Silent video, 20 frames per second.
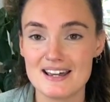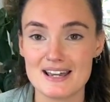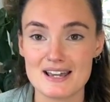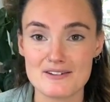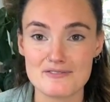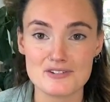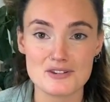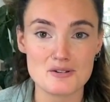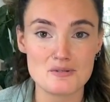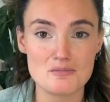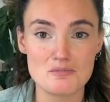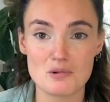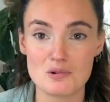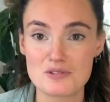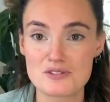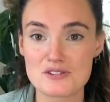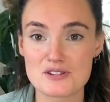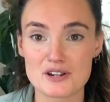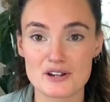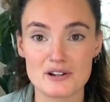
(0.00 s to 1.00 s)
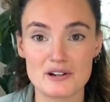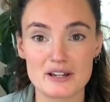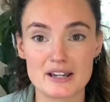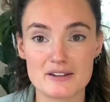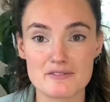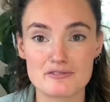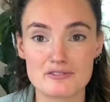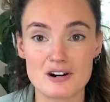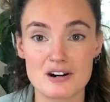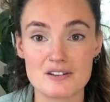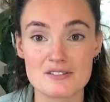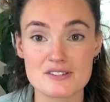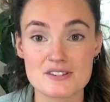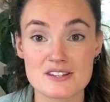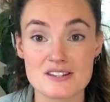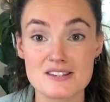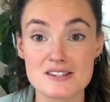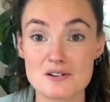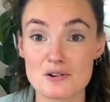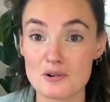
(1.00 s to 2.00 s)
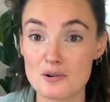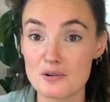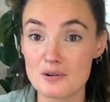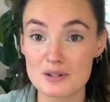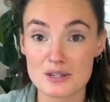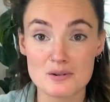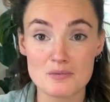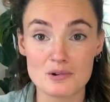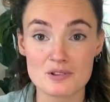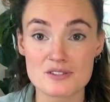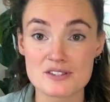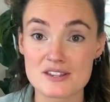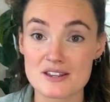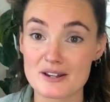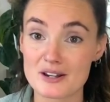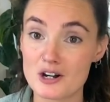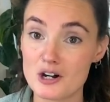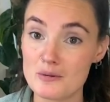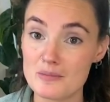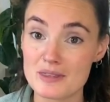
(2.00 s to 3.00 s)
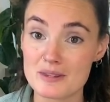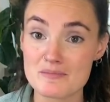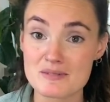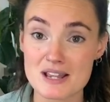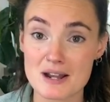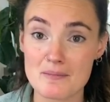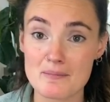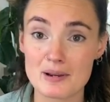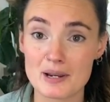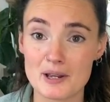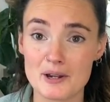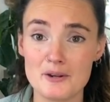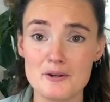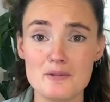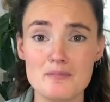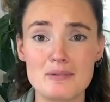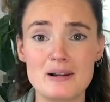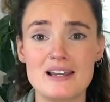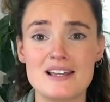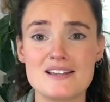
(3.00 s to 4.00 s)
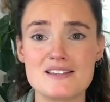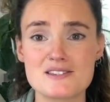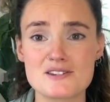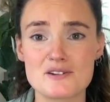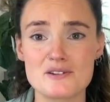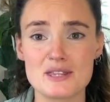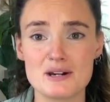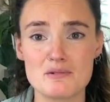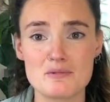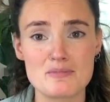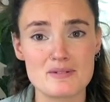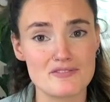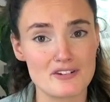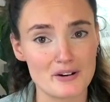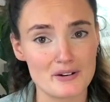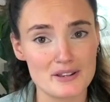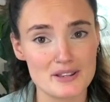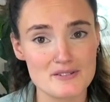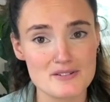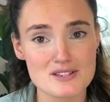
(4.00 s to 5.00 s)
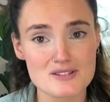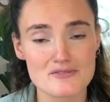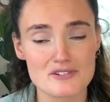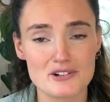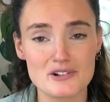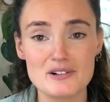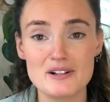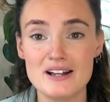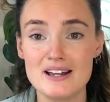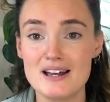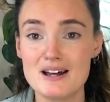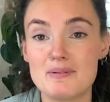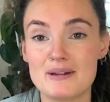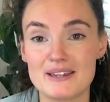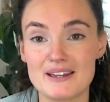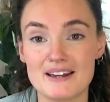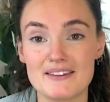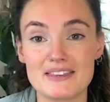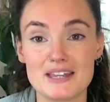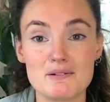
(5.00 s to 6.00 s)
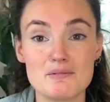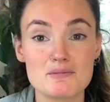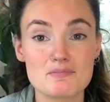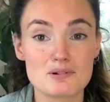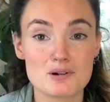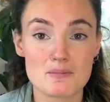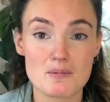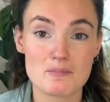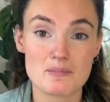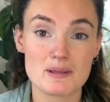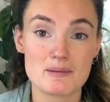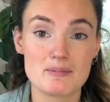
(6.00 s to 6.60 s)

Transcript: if you want to go looking for answers or you want to comment them down below, please do. That would be very useful. But yeah, they would probably